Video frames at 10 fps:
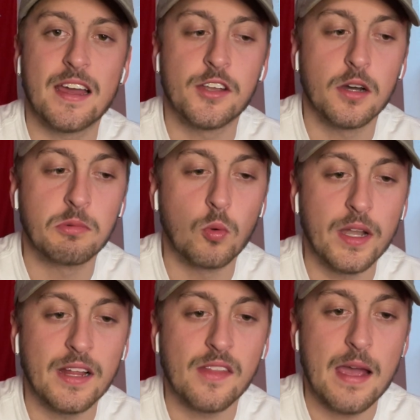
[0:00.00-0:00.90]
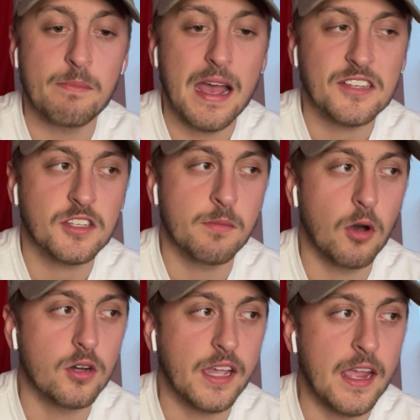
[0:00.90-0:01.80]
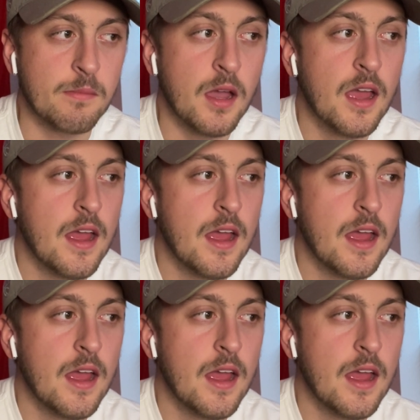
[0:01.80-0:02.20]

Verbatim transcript: end up winning that basketball game.